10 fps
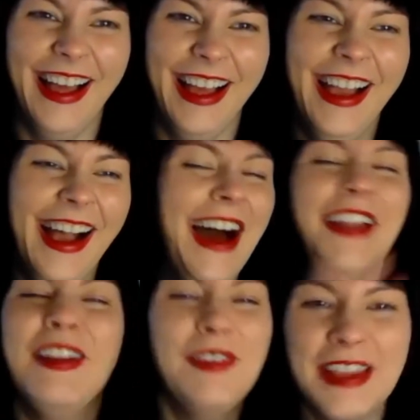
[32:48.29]
I
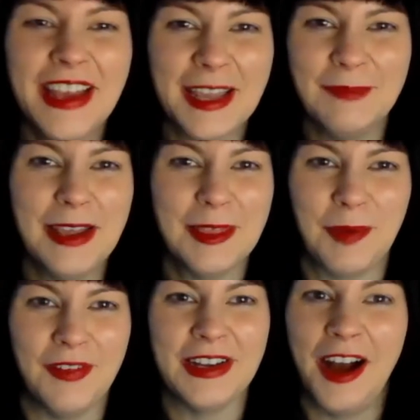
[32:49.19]
don't even think I can make the
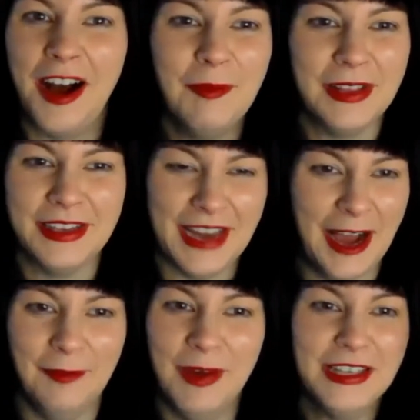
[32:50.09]
perfect omelet
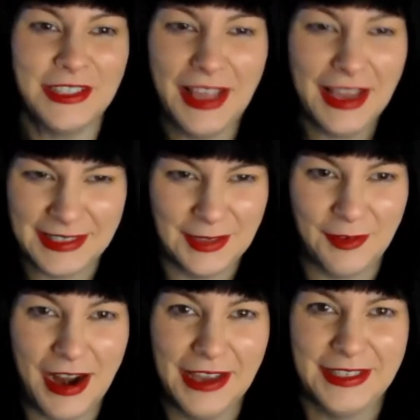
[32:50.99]
now, much less the
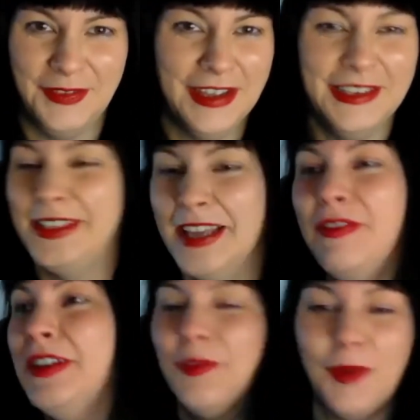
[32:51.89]
rest of it, yeah.
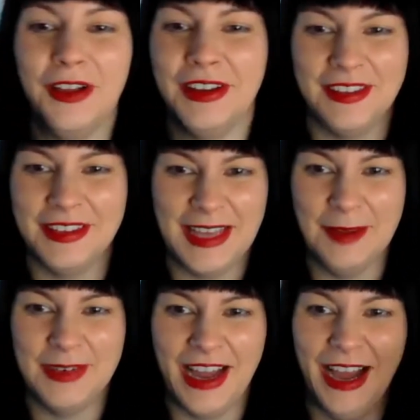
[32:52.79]
Saving the world at the
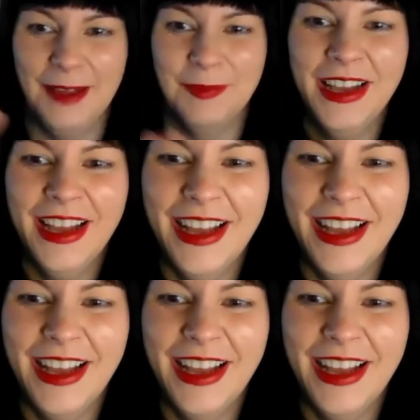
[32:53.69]
same time.